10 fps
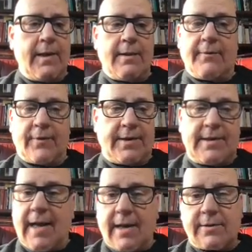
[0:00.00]
The front
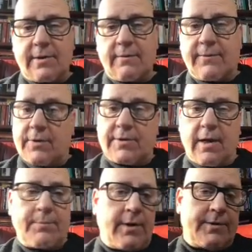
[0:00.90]
desk fills
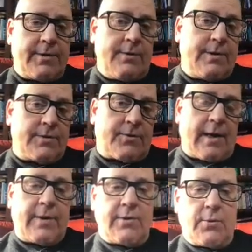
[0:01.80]
out part two,
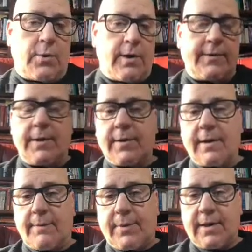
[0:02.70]
describing the work that the
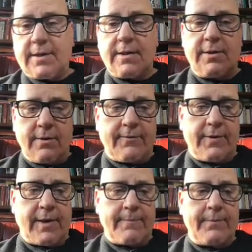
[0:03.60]
company is going to do for
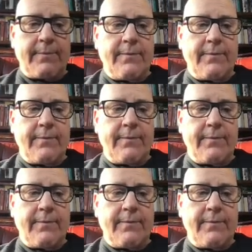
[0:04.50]
them.